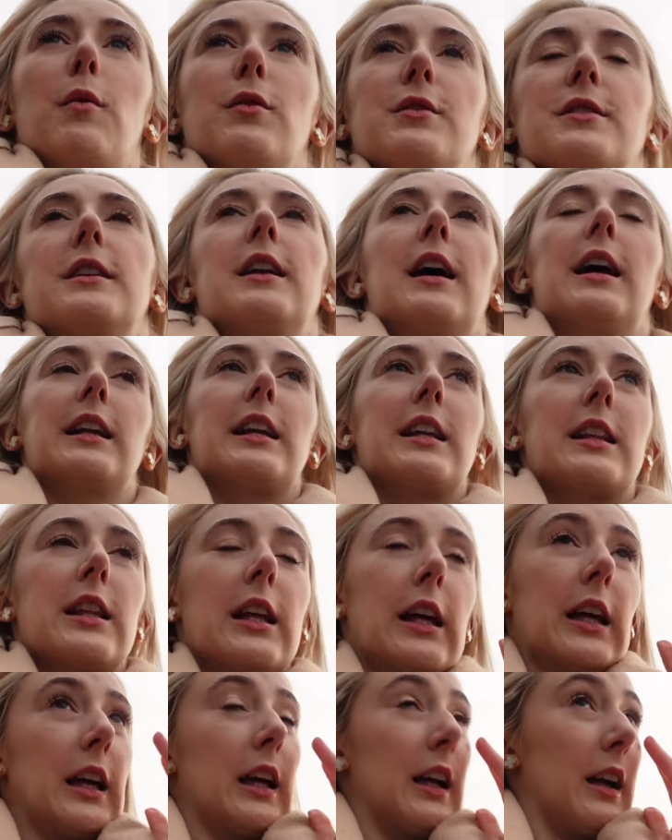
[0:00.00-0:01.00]
wasn't
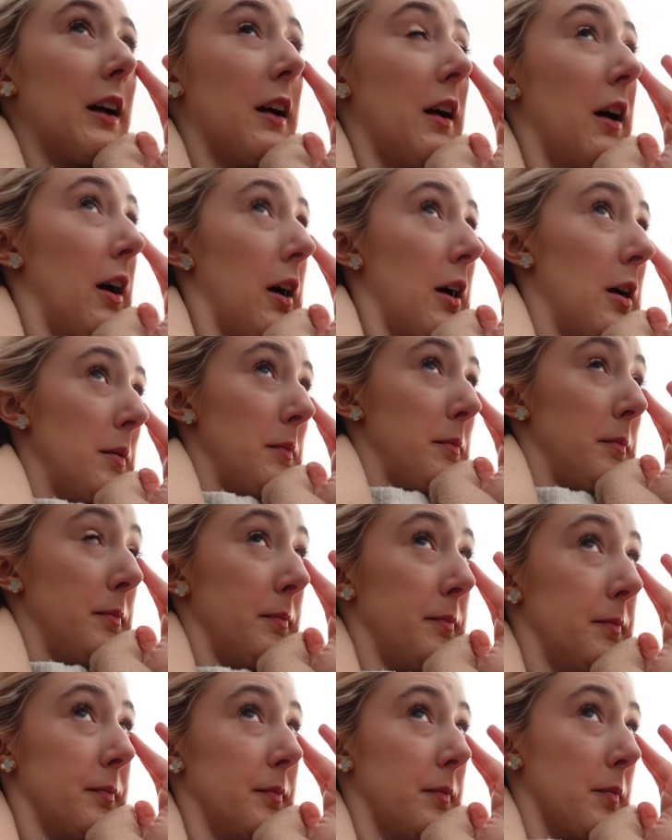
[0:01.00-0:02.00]
anything, um,
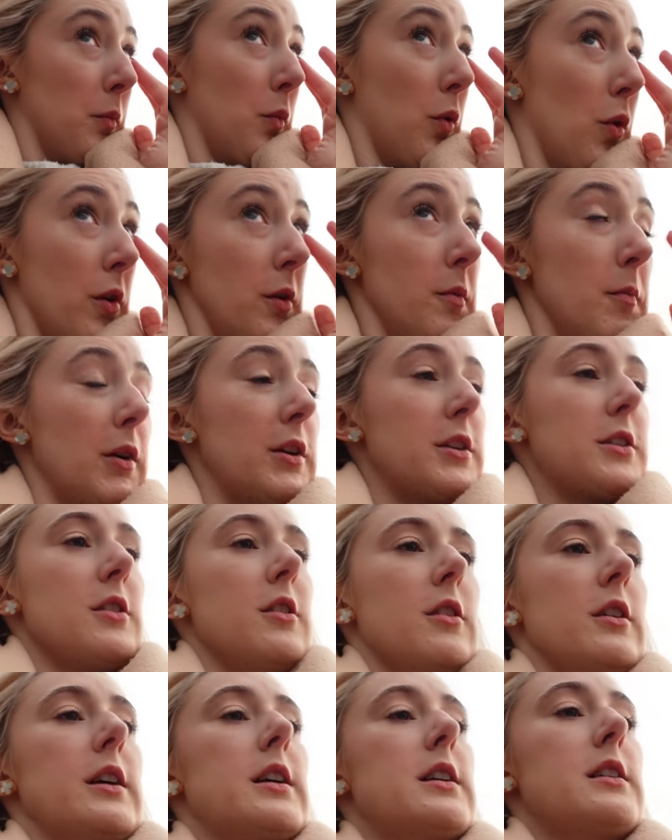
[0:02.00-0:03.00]
one, my
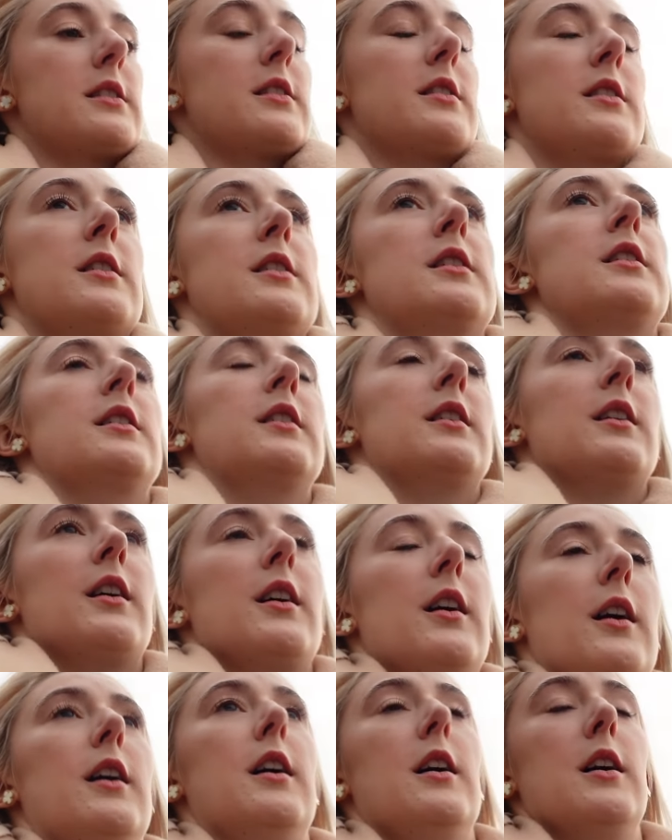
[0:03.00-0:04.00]
size,
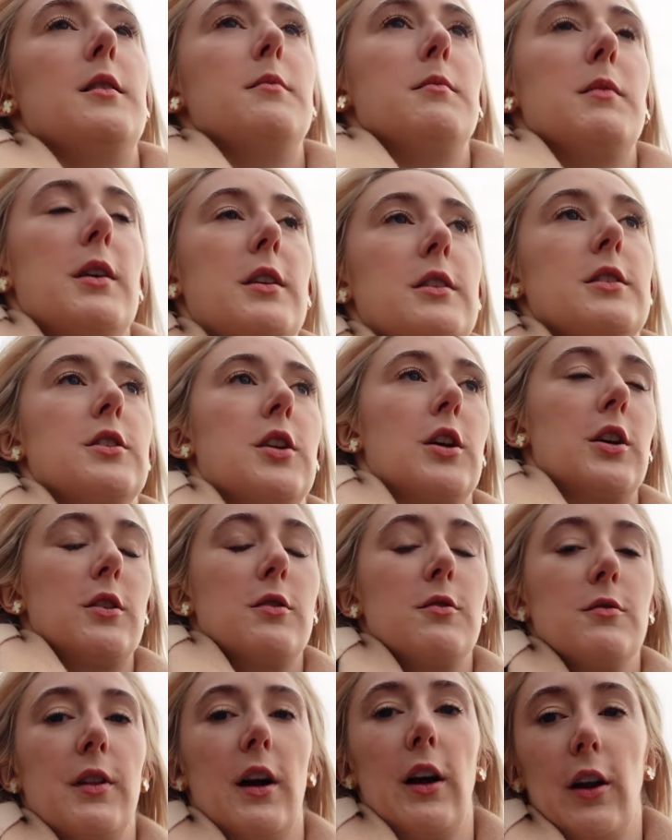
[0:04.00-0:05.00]
um, and
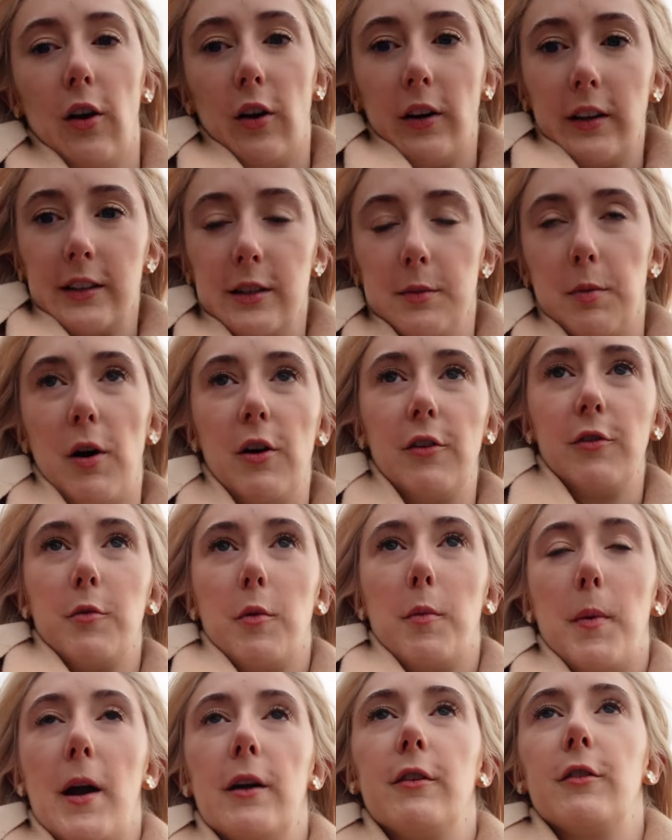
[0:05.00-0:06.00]
two, that I liked, apart from a
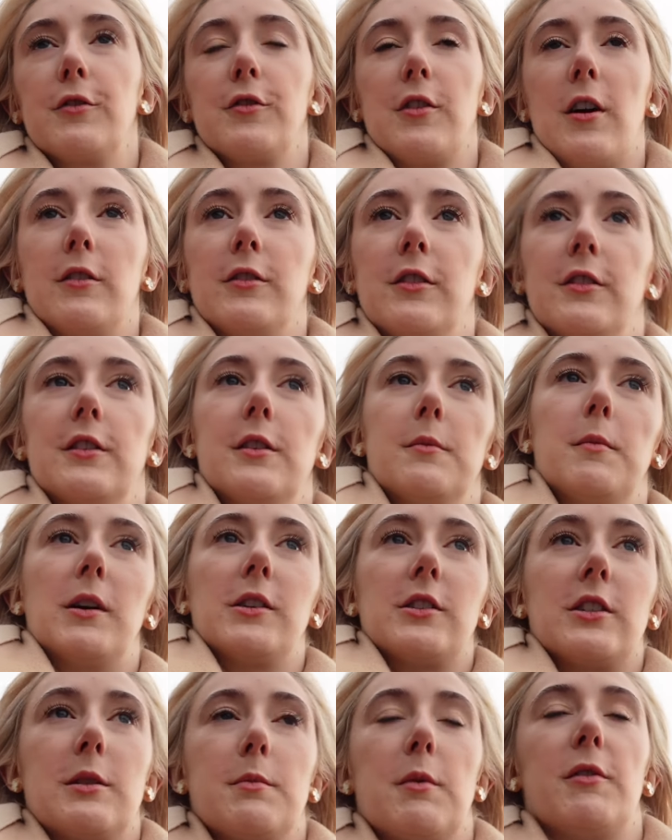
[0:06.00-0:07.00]
pair of trousers that
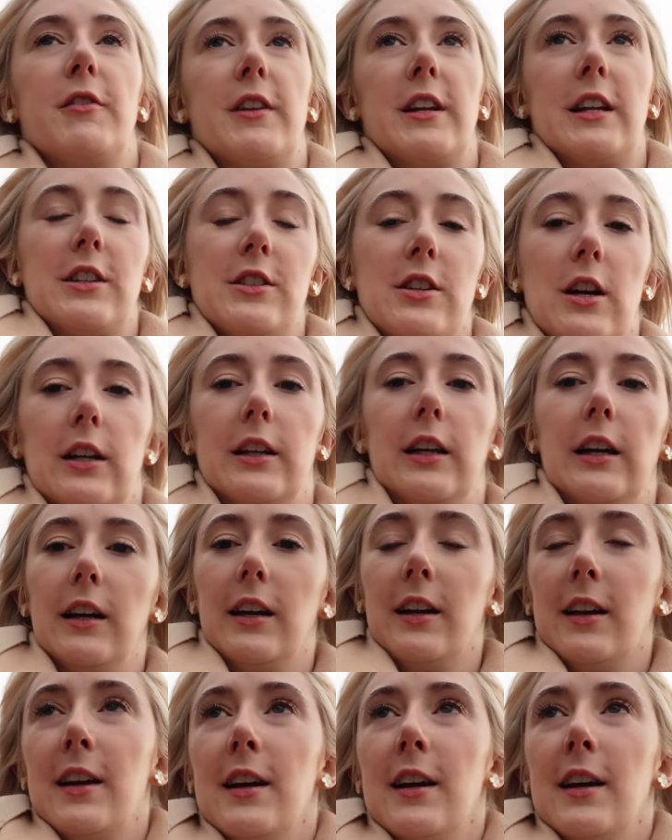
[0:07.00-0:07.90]
matches my vintage jacket.